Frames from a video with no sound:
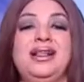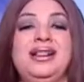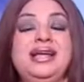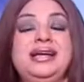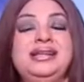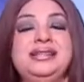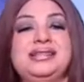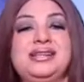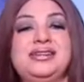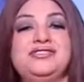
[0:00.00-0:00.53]

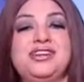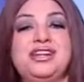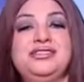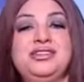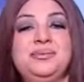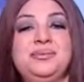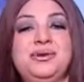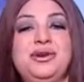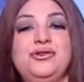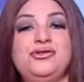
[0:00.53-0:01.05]
ladies and
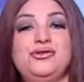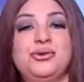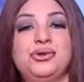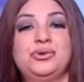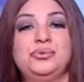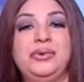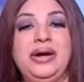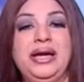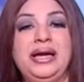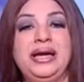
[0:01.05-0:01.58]
gentlemen, a
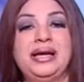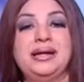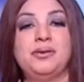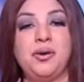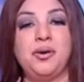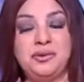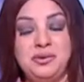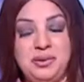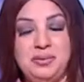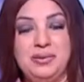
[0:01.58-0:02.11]
short break and I'm
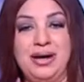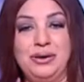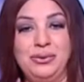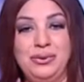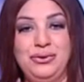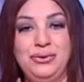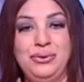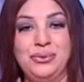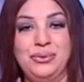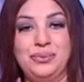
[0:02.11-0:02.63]
going to be back
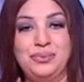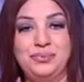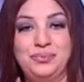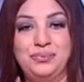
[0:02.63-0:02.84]
with you.